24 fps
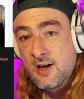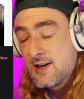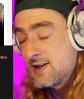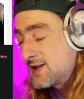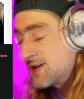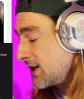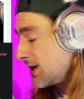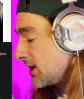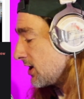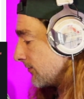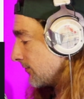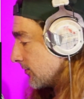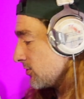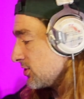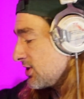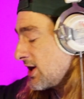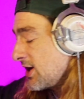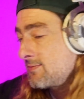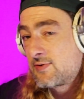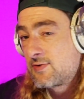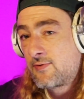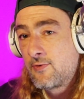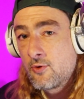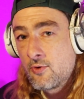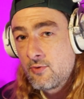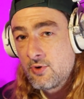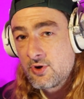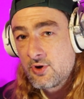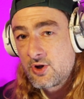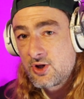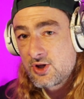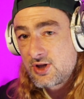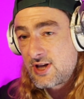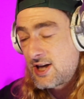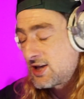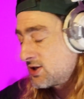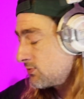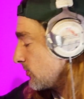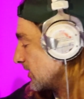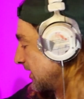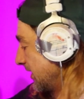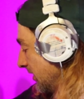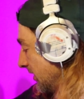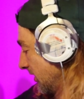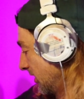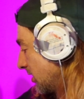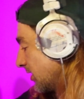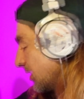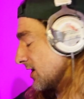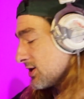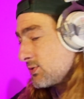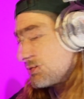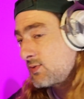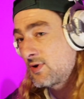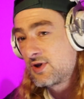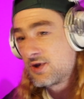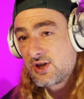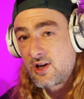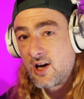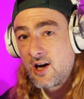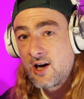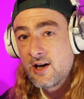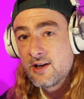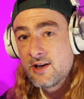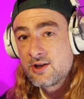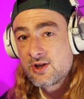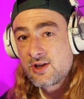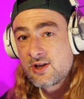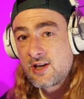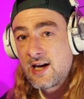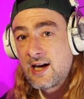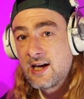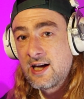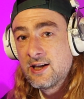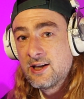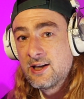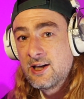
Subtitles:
Take a few steps forward, because that's where, you know, that's where he started, just there.